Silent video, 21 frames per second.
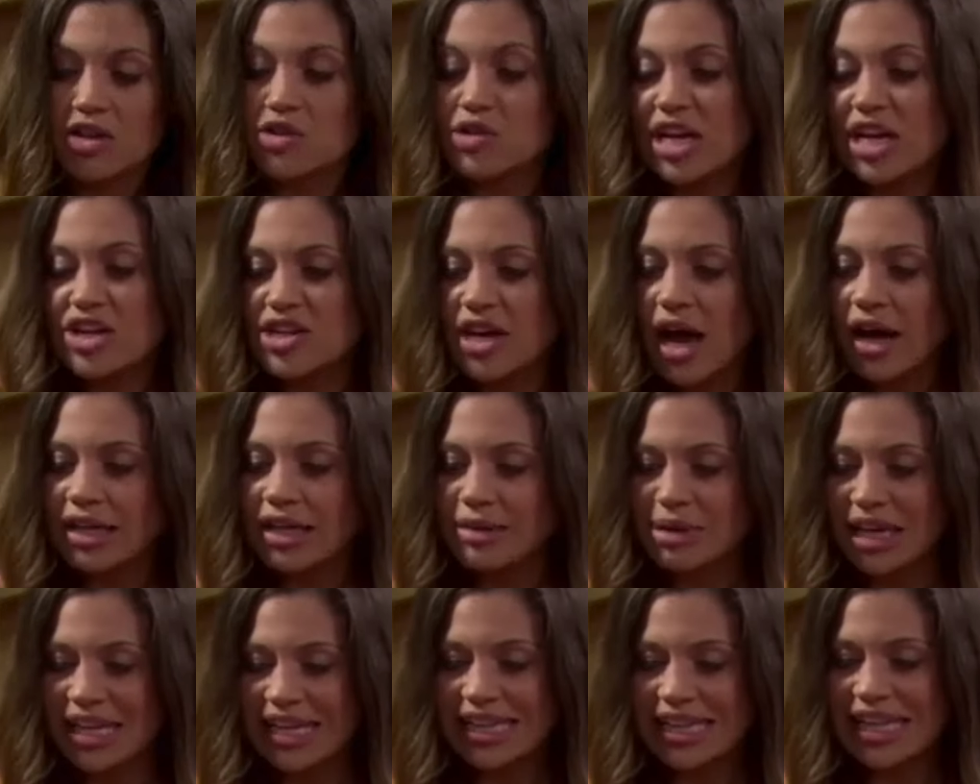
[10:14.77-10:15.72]
actually not going to be
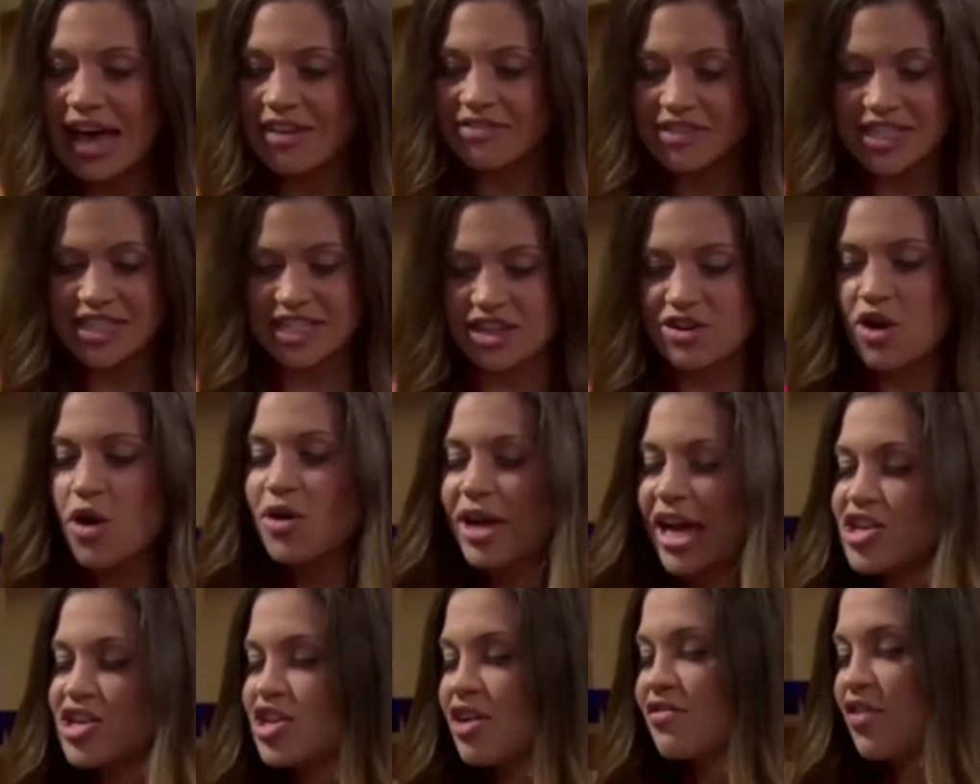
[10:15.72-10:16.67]
any left, is there? Okay,
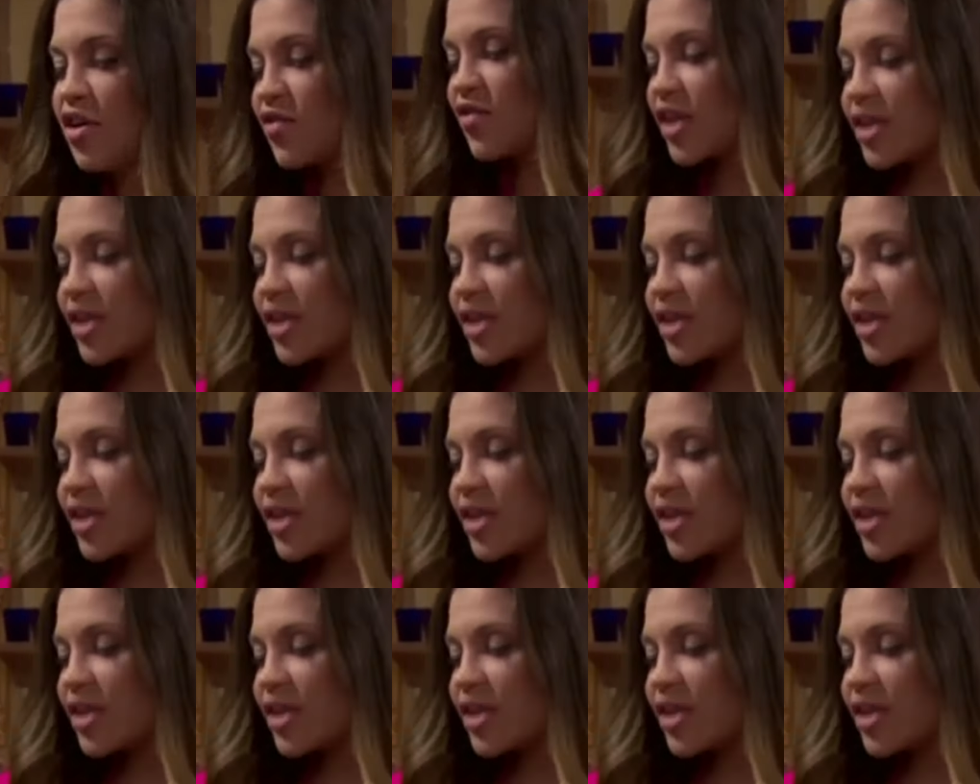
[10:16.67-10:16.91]
shove over.